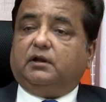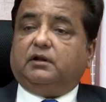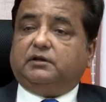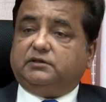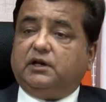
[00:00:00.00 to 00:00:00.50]

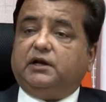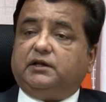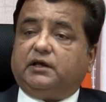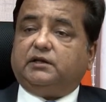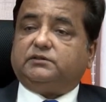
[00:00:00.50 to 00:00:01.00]
regional
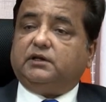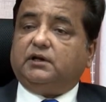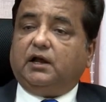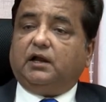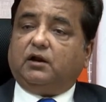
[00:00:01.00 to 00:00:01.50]
integration
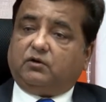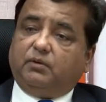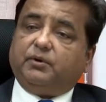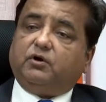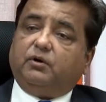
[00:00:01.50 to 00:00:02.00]
and
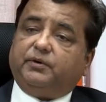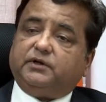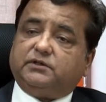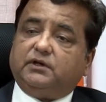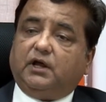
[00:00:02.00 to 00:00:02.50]
economic
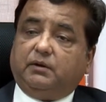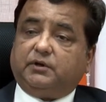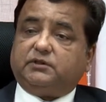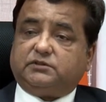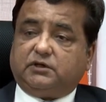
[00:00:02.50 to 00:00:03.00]
cooperation
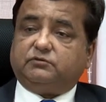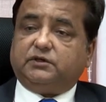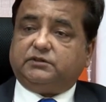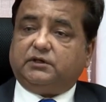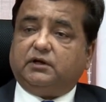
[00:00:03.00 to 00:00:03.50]
among the South
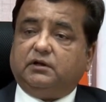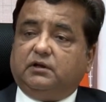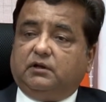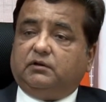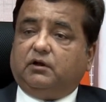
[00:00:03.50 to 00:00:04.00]
Asia.
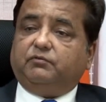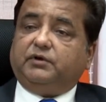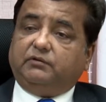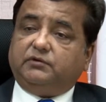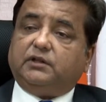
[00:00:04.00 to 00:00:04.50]
Now we
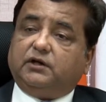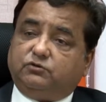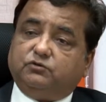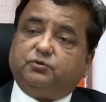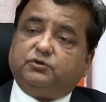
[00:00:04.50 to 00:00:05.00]
have the other
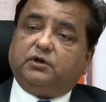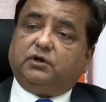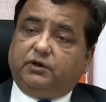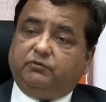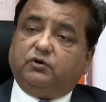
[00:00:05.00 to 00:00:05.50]
2
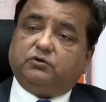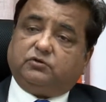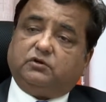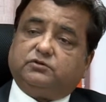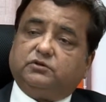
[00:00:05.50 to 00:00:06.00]
windows
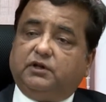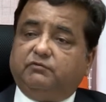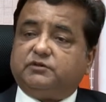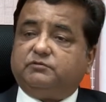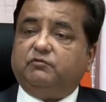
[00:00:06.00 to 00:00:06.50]
also, the
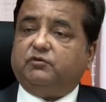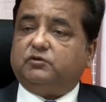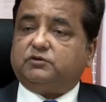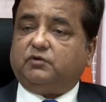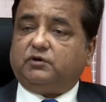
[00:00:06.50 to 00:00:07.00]
investment
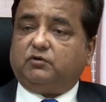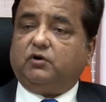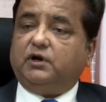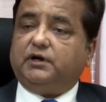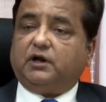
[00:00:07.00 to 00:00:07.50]
windows, what we
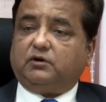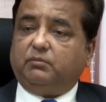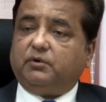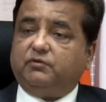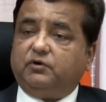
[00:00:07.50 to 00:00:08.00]
call it
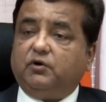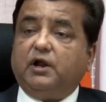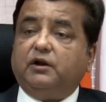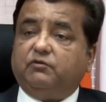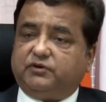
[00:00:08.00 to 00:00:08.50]
economic window
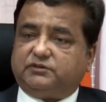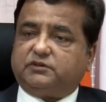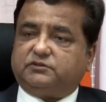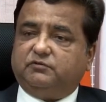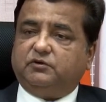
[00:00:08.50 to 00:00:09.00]
and
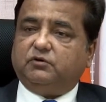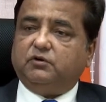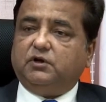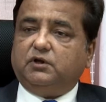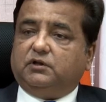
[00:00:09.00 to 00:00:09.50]
infrastructure window.
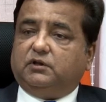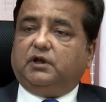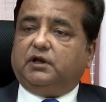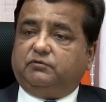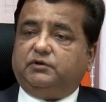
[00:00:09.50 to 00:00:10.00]

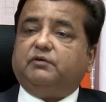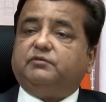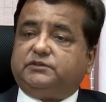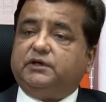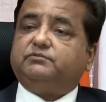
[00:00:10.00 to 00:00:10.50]
Here we have
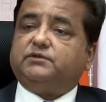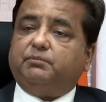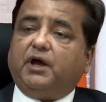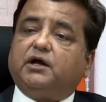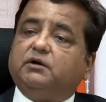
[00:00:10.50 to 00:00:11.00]
received some
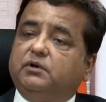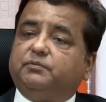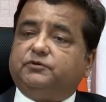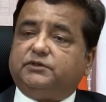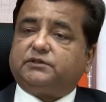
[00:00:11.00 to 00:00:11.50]
bankable
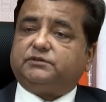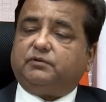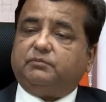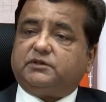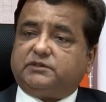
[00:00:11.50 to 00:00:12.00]
projects
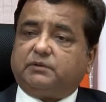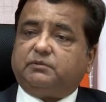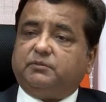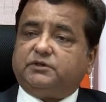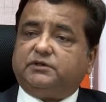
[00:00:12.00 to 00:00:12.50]
from the SAARC
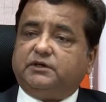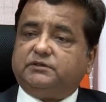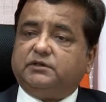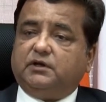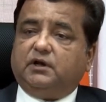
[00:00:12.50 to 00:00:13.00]
member states,
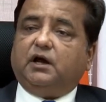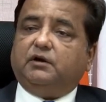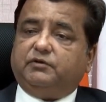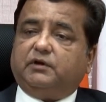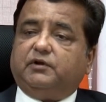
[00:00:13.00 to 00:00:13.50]
and
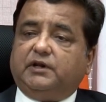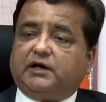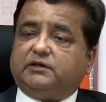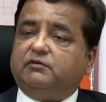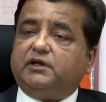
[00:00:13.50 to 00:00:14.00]
we are very
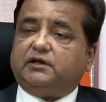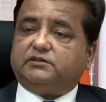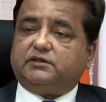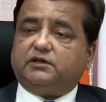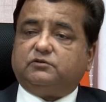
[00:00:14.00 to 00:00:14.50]
actively
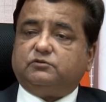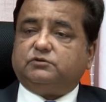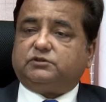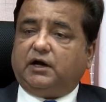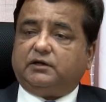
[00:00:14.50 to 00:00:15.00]
considering to
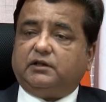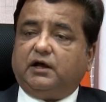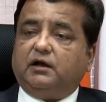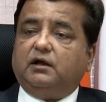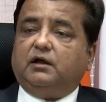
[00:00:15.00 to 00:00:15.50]
start
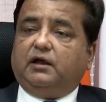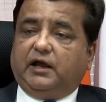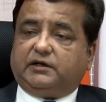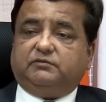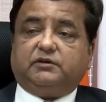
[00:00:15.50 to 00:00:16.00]
the
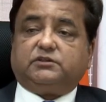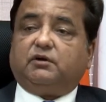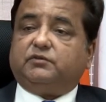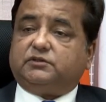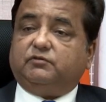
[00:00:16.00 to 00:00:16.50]
activation
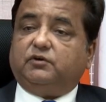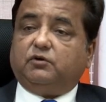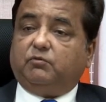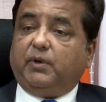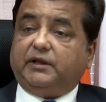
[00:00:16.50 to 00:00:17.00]
of this
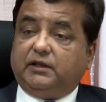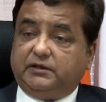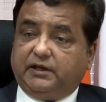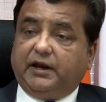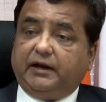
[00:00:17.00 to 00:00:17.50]
window by the
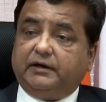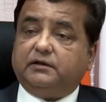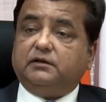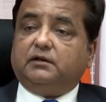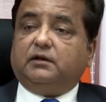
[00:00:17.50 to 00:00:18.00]
year end.
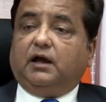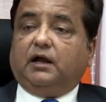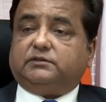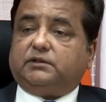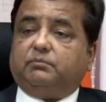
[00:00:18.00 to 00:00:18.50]

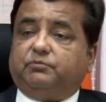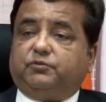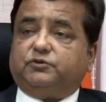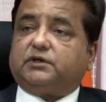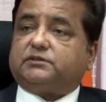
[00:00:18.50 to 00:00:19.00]
And some
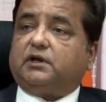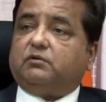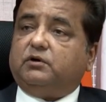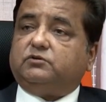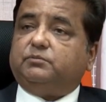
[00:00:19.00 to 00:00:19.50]
projects are
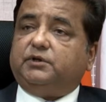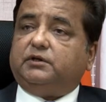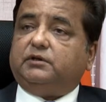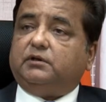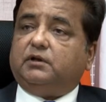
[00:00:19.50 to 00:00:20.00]
going to
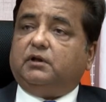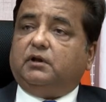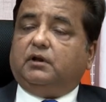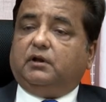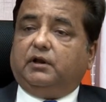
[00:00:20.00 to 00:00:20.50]
be
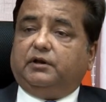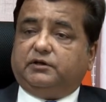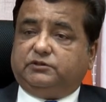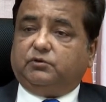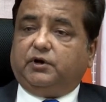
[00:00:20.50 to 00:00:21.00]

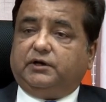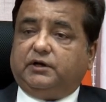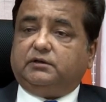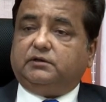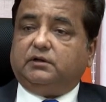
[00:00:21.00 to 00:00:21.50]
energy
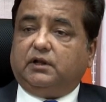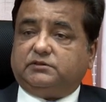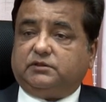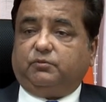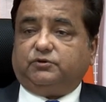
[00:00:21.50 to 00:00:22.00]
oriented, and
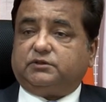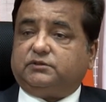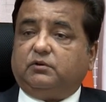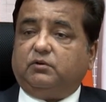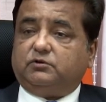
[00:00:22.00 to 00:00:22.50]
some projects
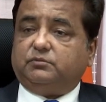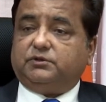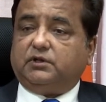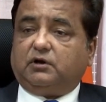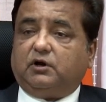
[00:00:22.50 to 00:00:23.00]
are going to be
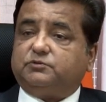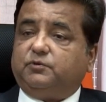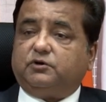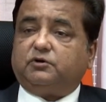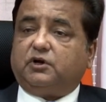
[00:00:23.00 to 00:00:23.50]
the
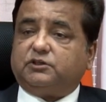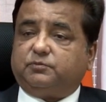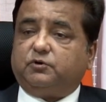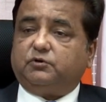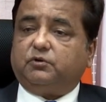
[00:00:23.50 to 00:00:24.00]
cross-border
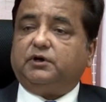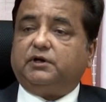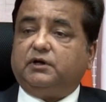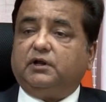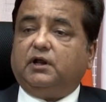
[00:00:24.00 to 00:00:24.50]
transport oriented,